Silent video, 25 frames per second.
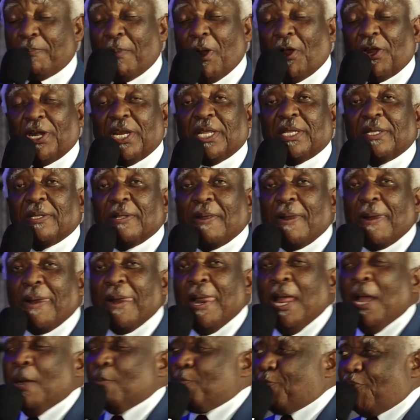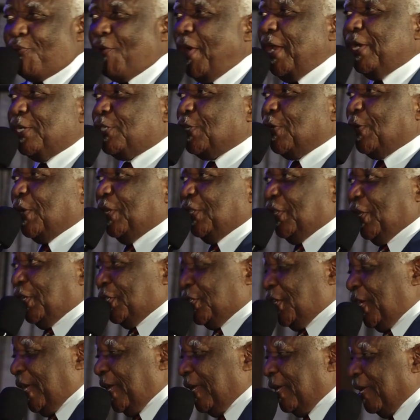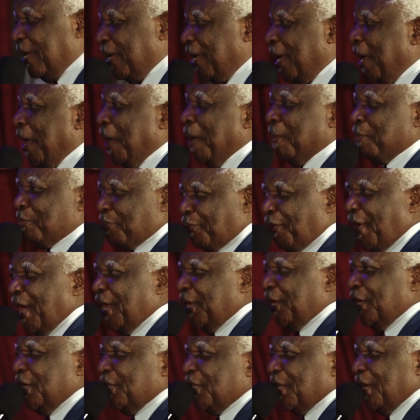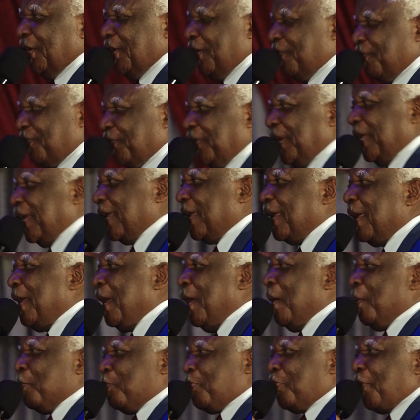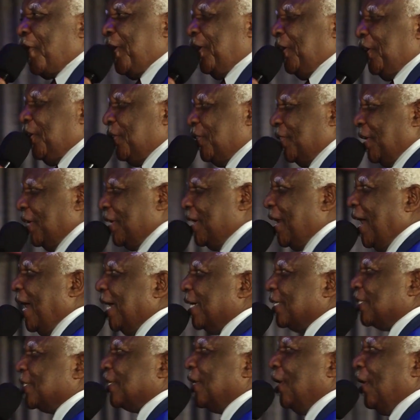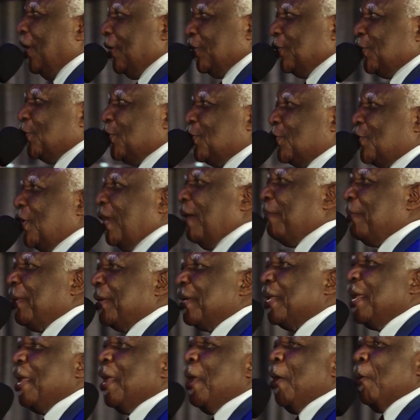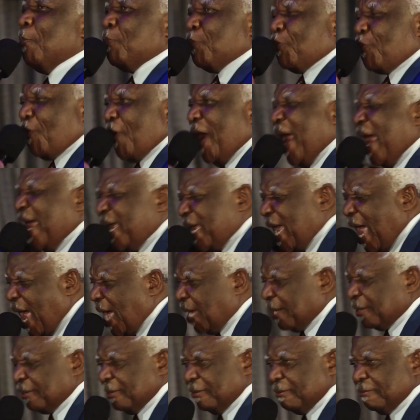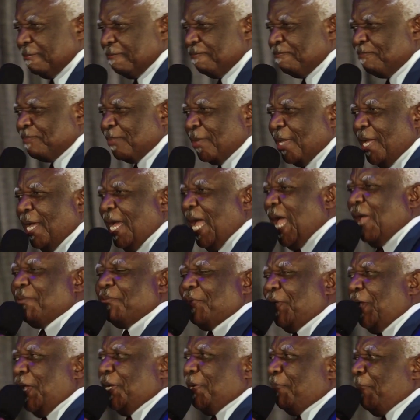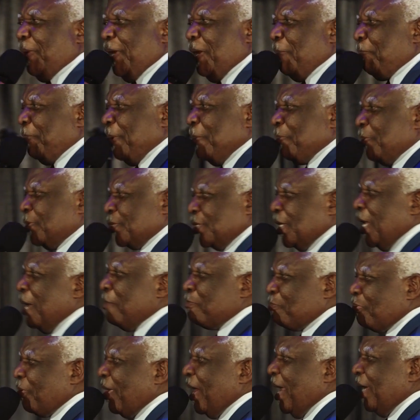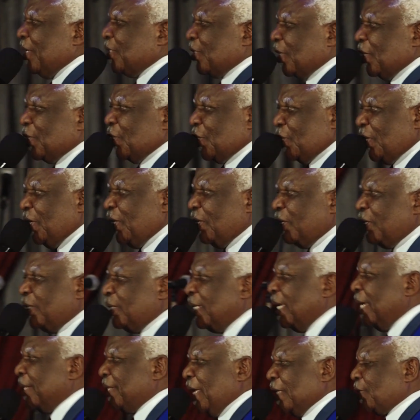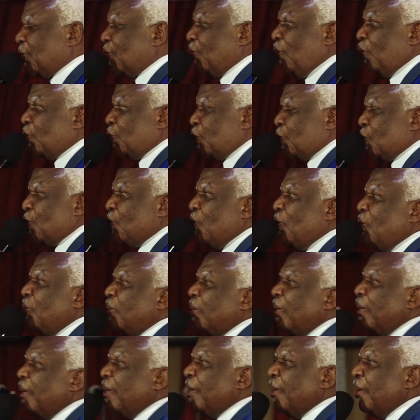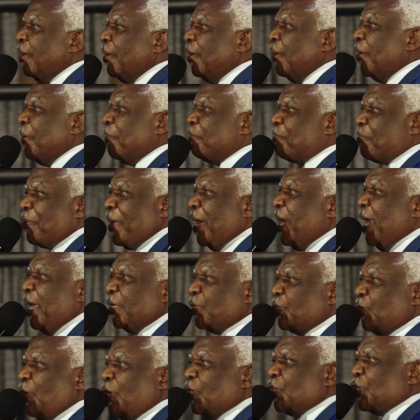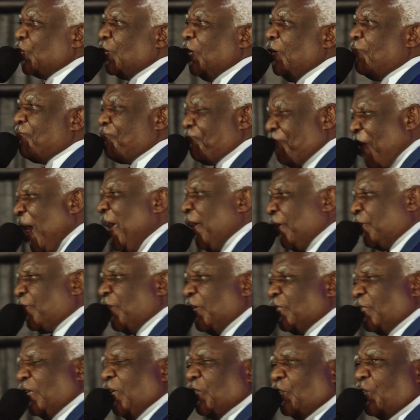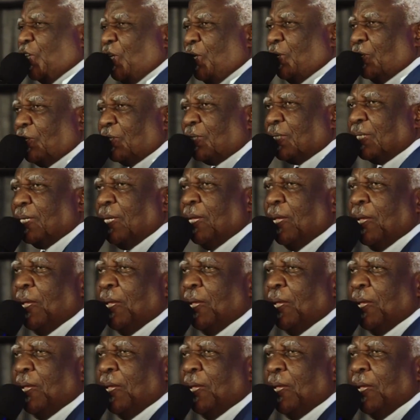morning. Pray during the day. Pray in the evening. Pray in the night. Ladies and gentlemen, prayer. I've heard many people say prayer is a shield. That's not true. Prayer is not a shield. Faith is a shield.